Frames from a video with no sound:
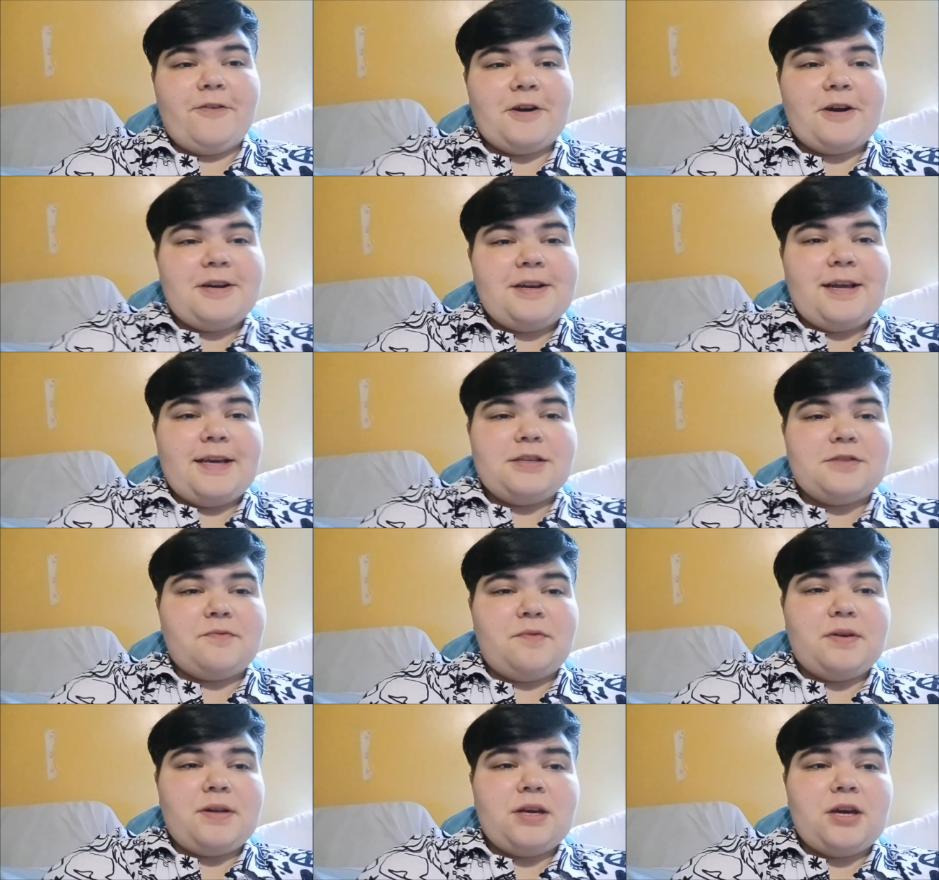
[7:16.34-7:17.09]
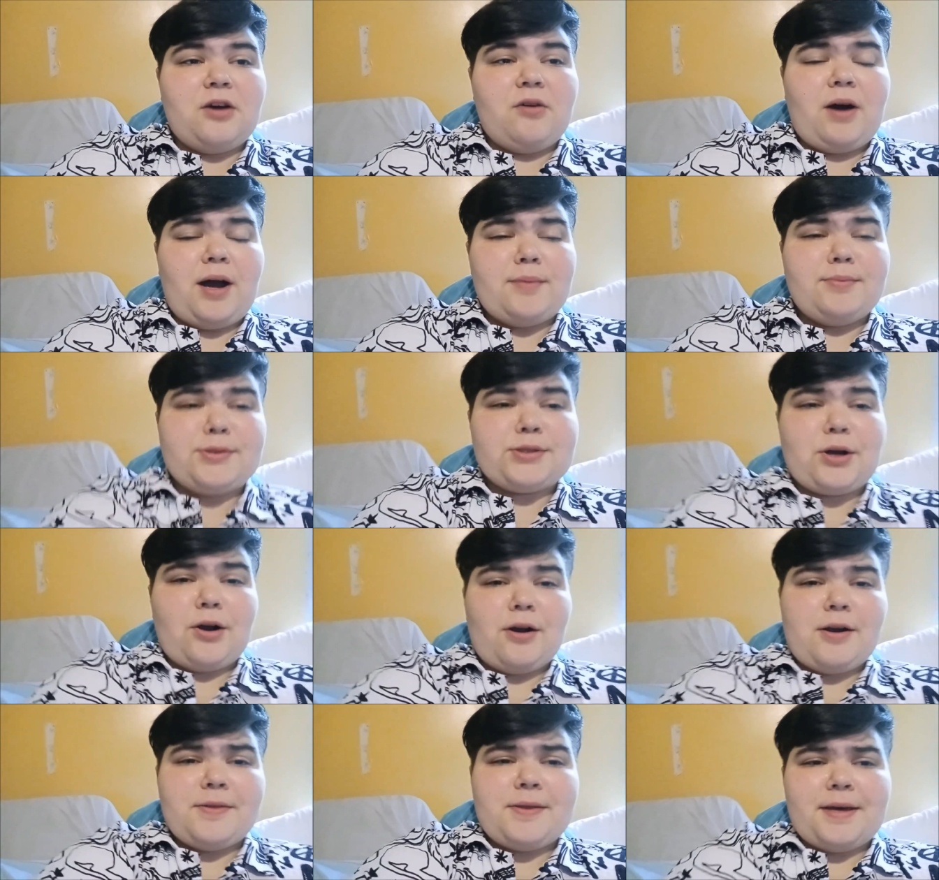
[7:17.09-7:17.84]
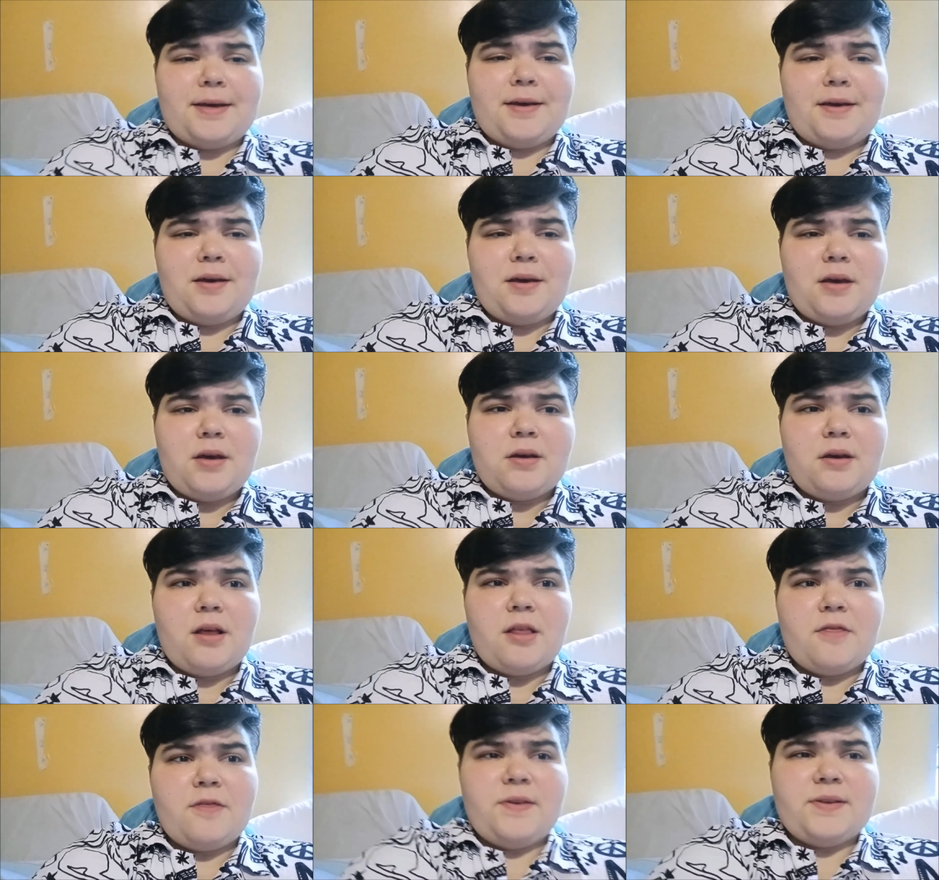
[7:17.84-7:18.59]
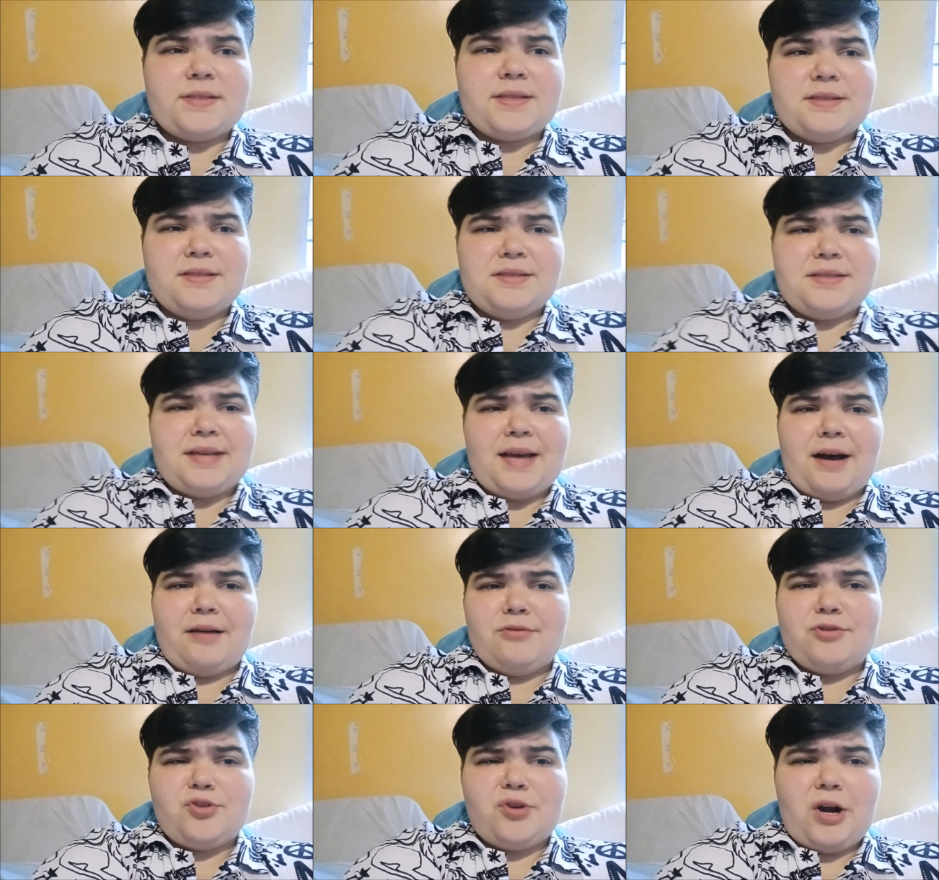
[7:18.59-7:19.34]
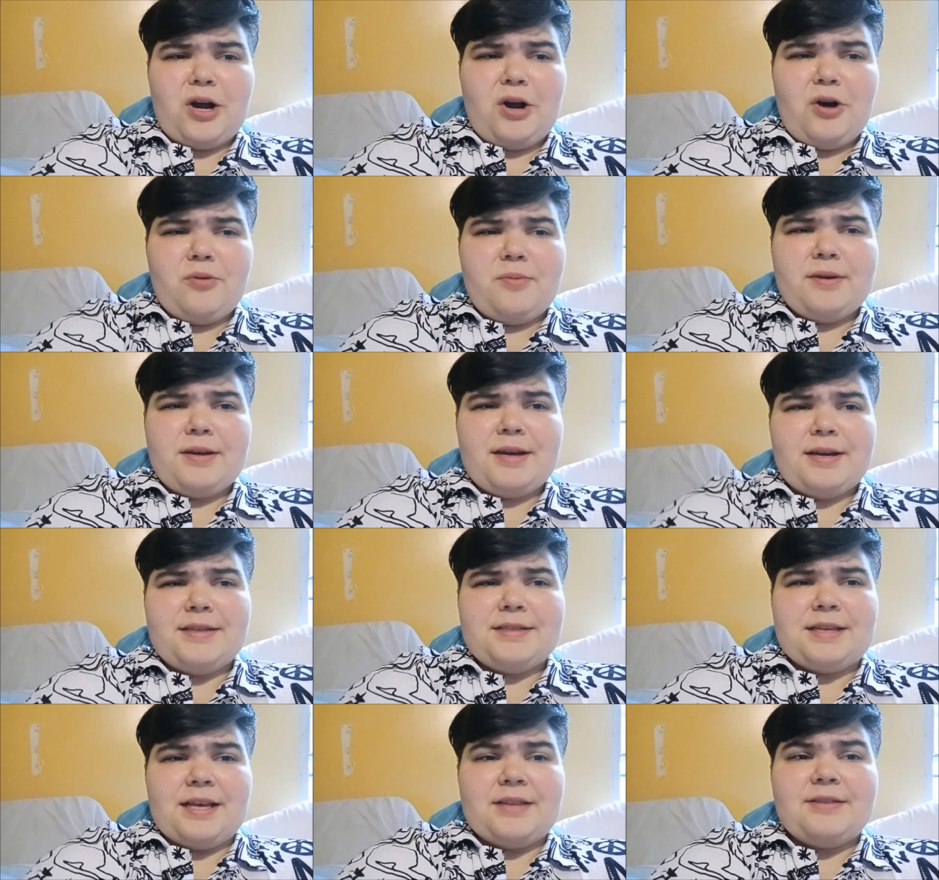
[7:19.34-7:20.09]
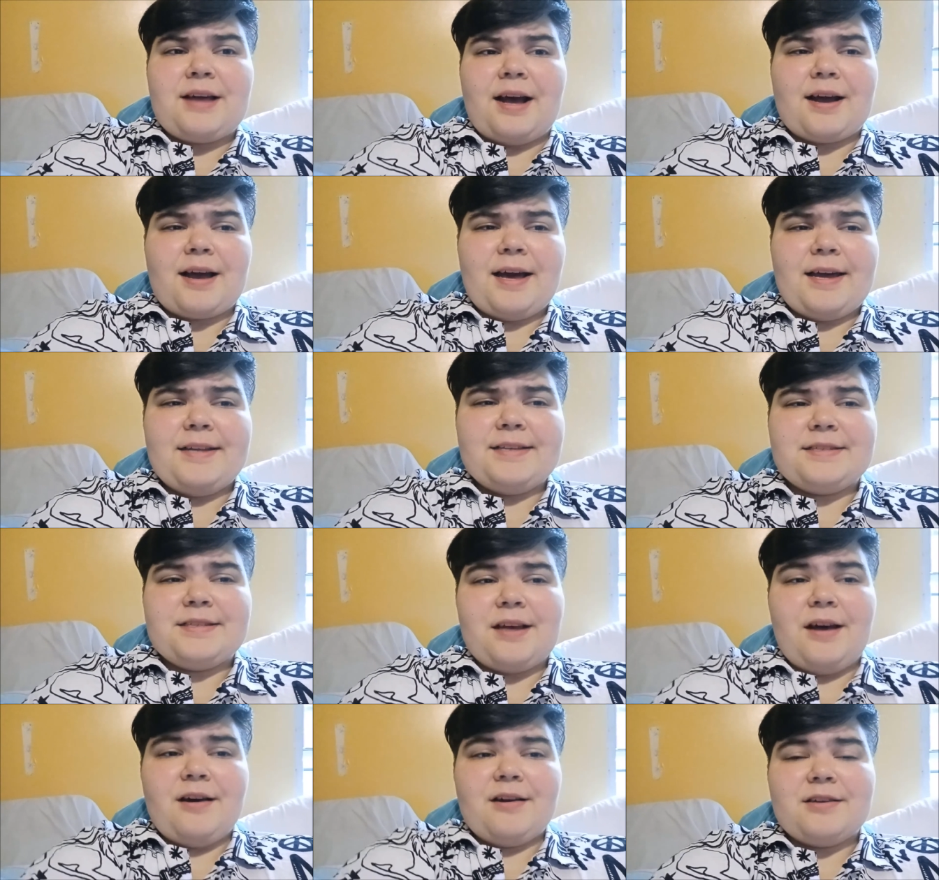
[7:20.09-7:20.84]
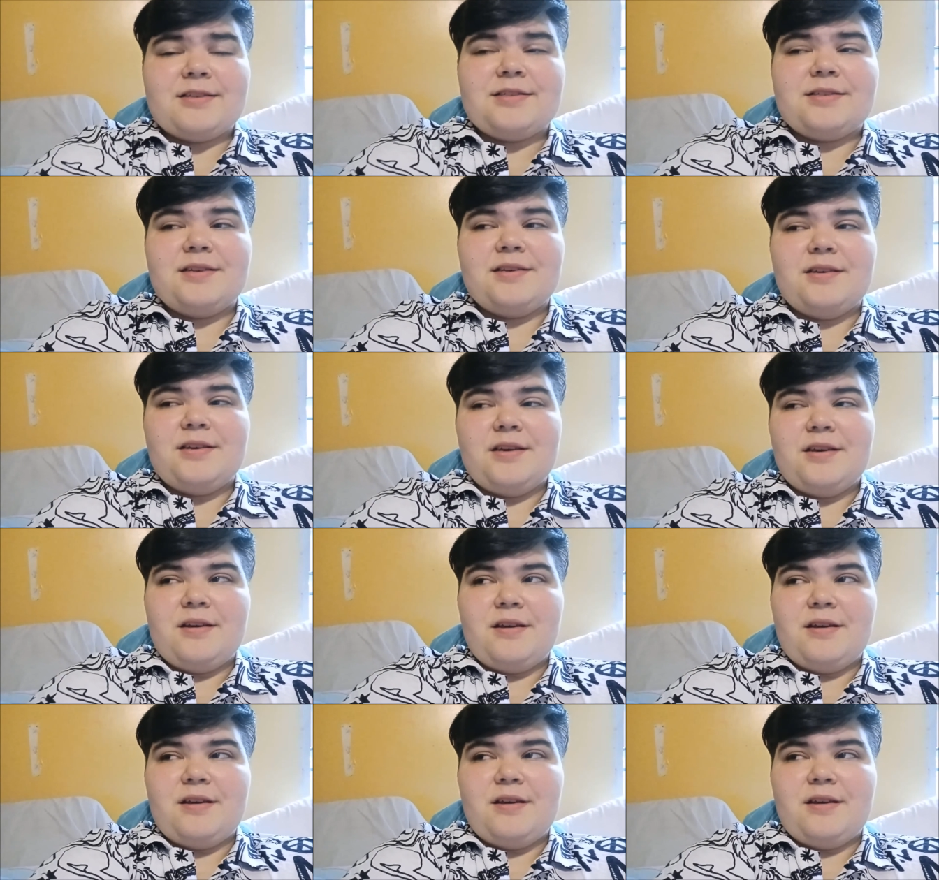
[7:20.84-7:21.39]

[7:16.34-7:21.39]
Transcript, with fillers: for today's video. I'm sorry that this is the outro because it, that kind of sucks.